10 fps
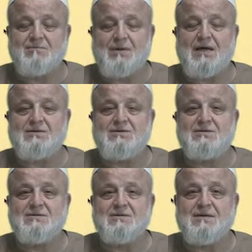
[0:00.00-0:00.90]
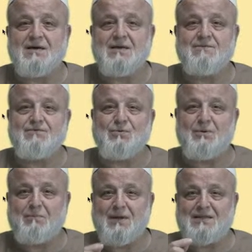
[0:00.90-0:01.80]
blood, any form
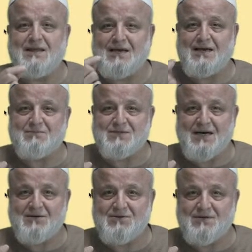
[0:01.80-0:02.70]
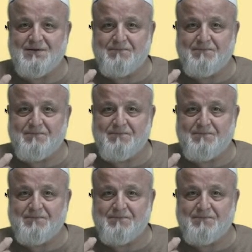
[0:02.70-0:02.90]
of blood that comes out,